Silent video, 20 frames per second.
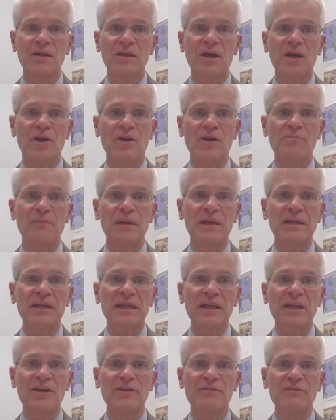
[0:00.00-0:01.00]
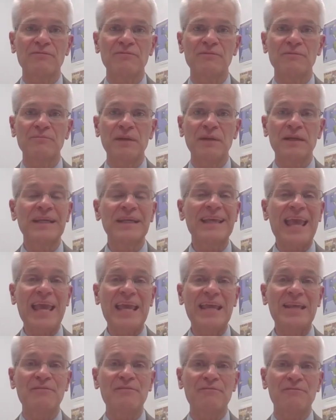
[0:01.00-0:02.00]
Our
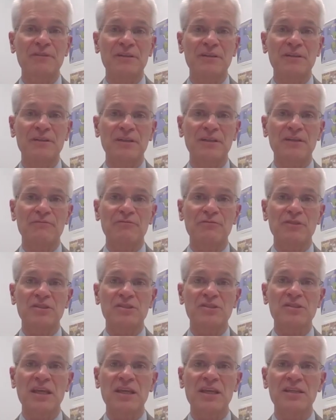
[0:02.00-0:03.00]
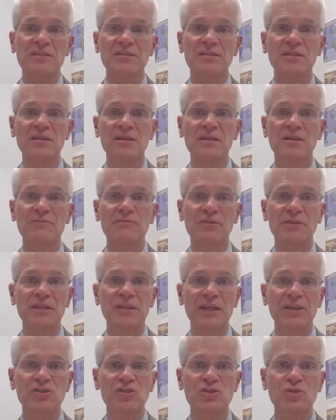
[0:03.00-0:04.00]
Medicaid funding for the state for the
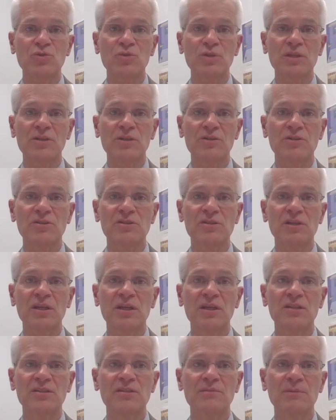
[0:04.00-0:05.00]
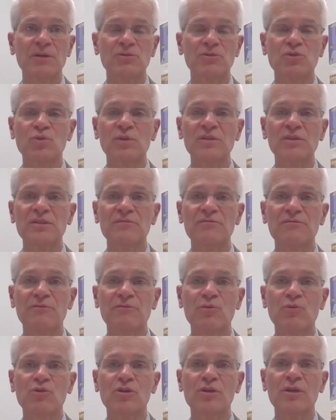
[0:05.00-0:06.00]
next 2 years is about
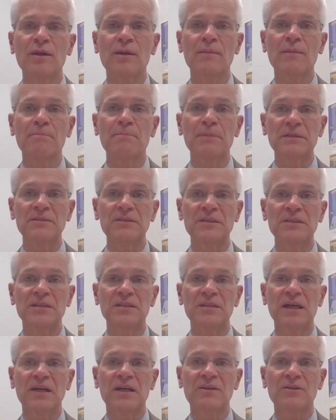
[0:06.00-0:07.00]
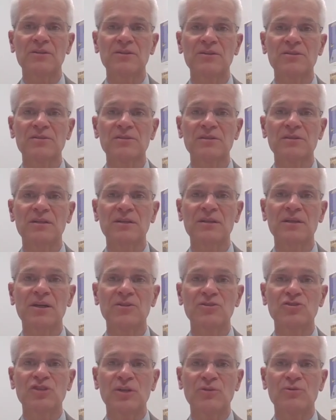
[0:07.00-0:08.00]
$24 billion.
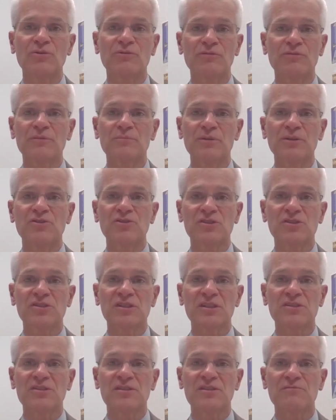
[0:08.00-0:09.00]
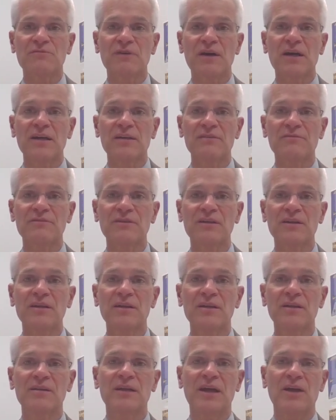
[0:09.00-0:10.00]
Our general fund budget is 65.
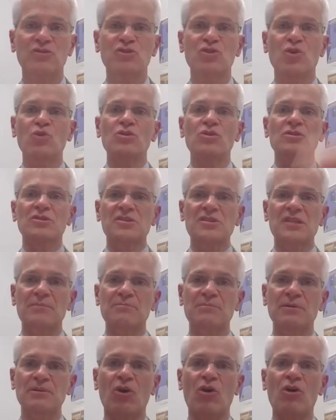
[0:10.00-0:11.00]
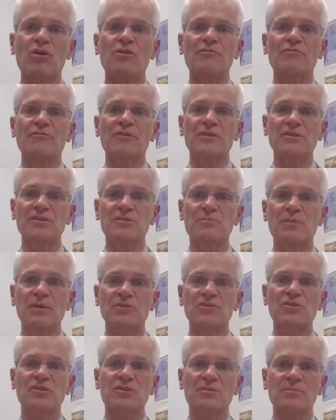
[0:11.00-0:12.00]
Our total state by all funds
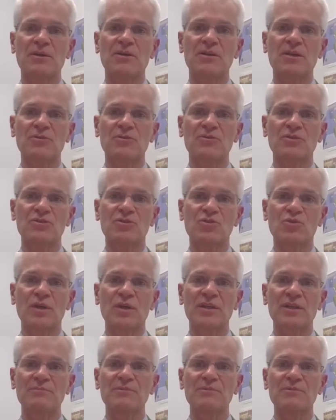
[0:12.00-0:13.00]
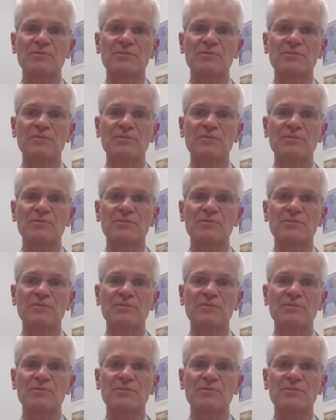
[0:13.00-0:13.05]
budget is about 120